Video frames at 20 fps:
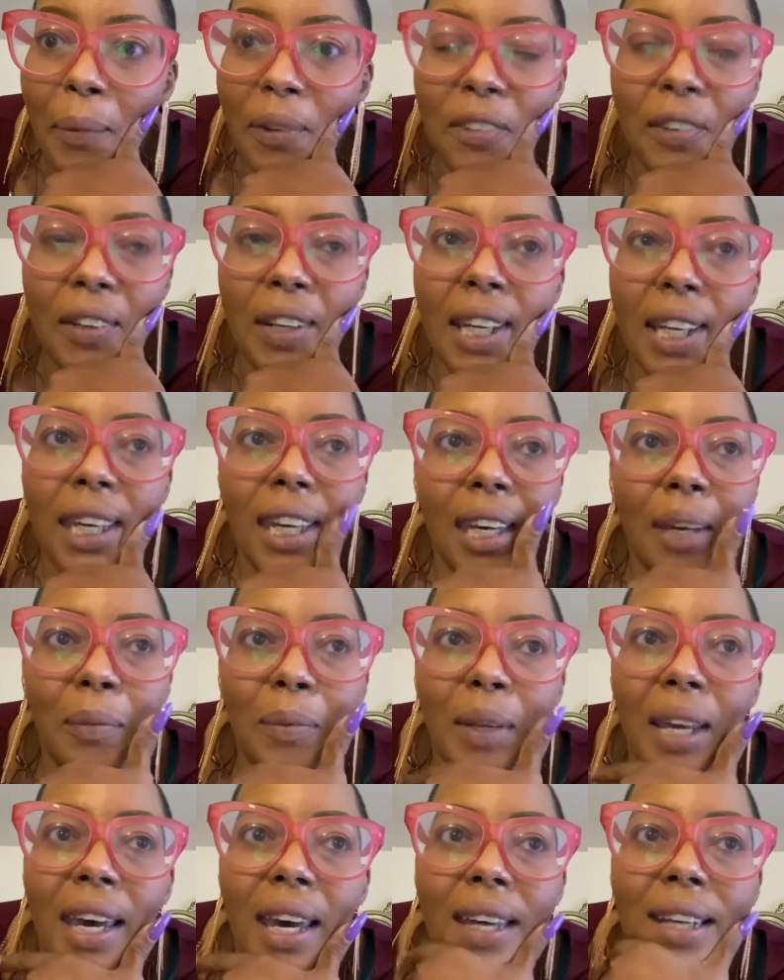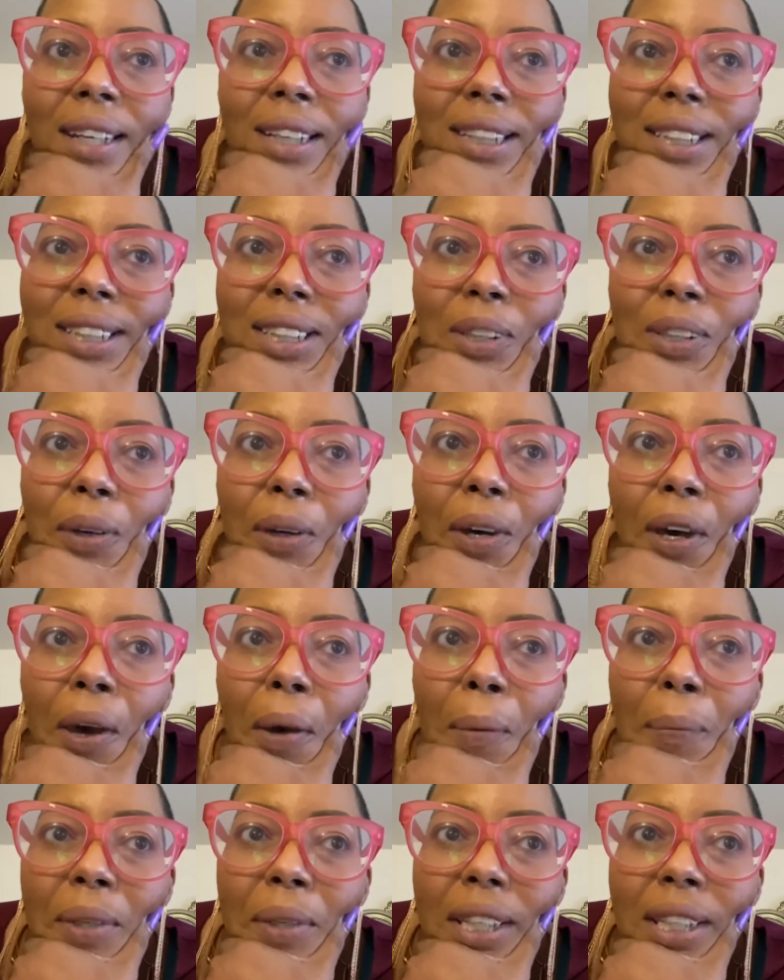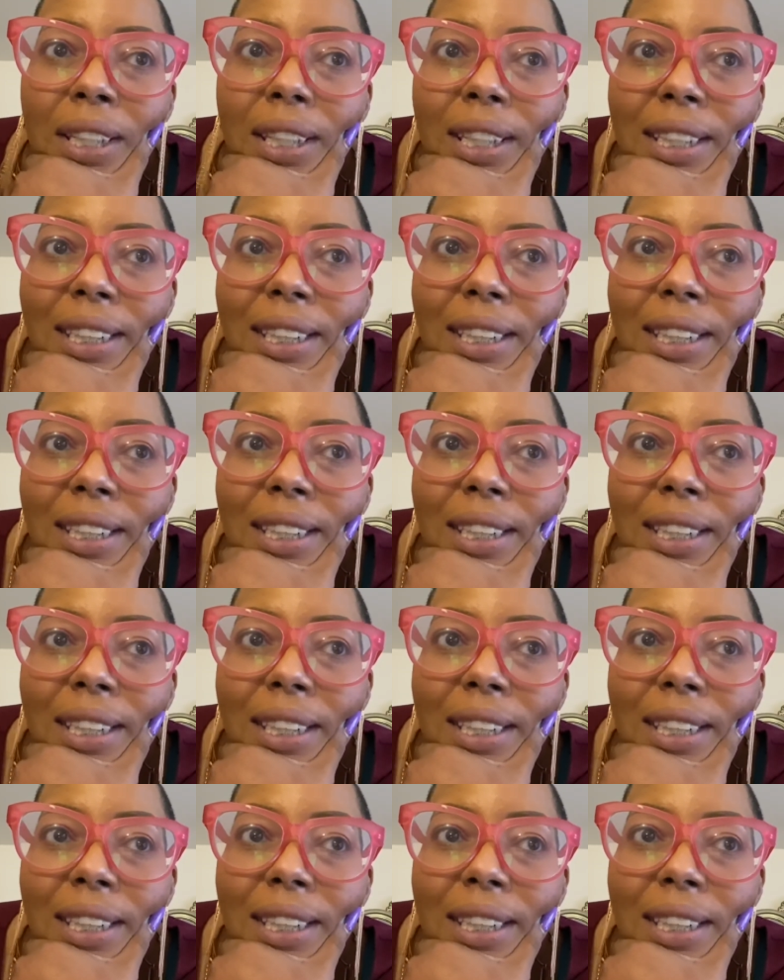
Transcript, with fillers: I feel like I'm not, you know, confident.